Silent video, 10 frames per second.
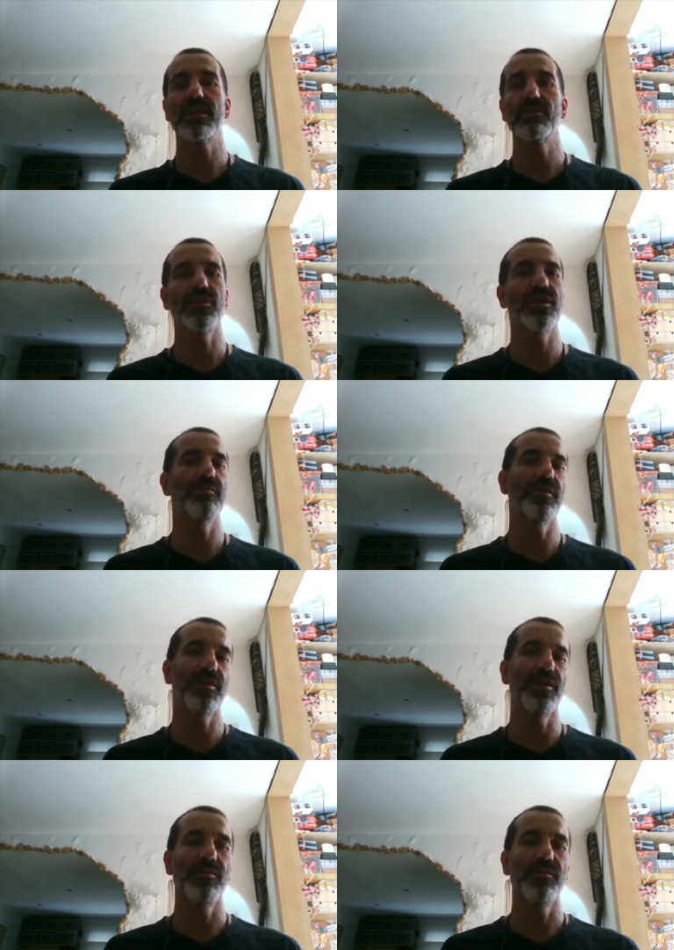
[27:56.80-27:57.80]
that working
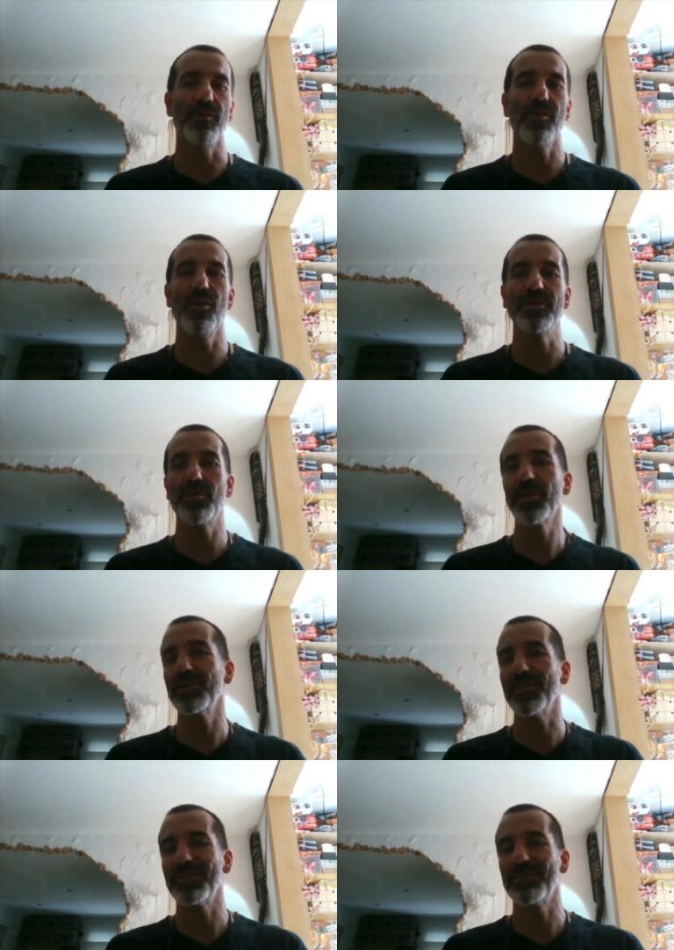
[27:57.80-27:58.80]
from, from home is
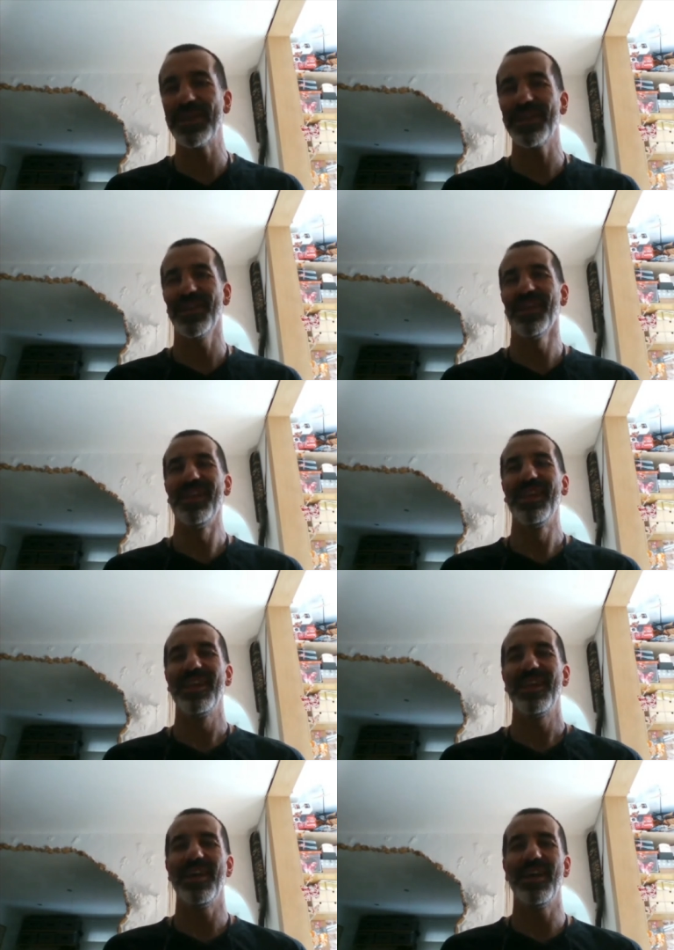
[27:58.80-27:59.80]
possible, right?
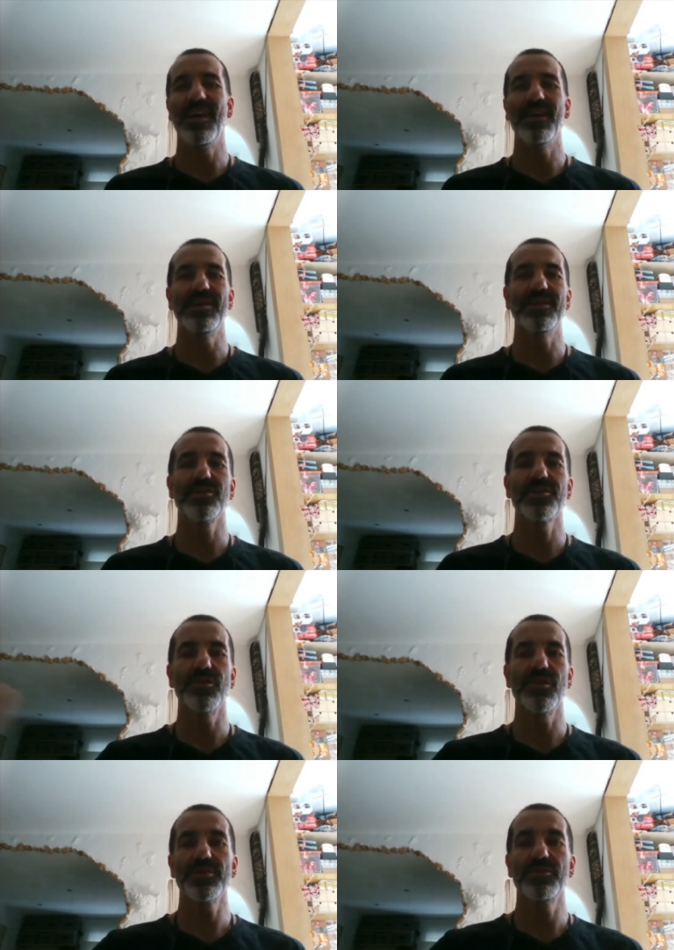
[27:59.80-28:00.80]
Uh, this is also
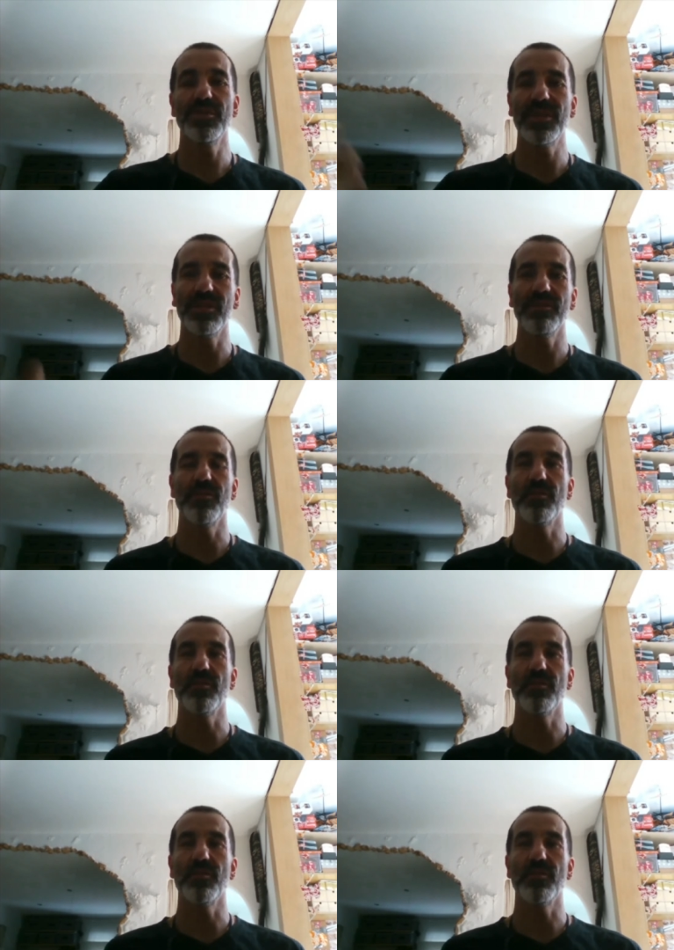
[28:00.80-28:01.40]
an opportunity for